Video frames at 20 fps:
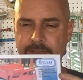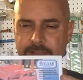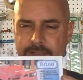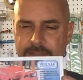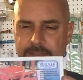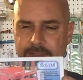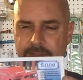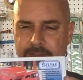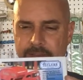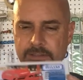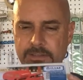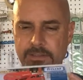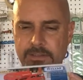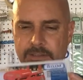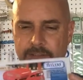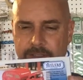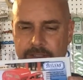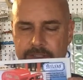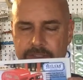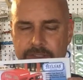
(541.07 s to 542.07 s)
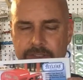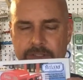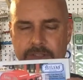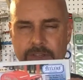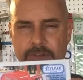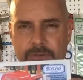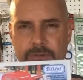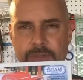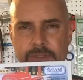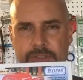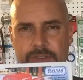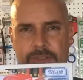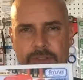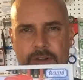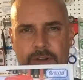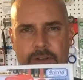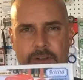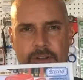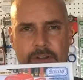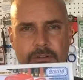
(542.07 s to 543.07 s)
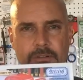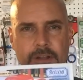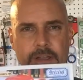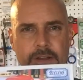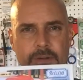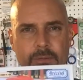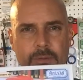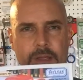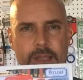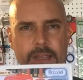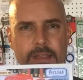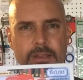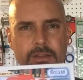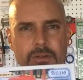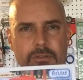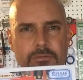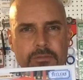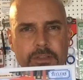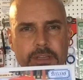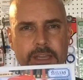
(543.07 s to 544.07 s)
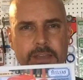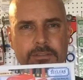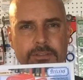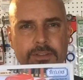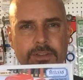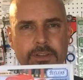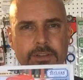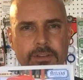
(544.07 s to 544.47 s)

this, I'll let you know. We're going to start on it right away. Hopefully have it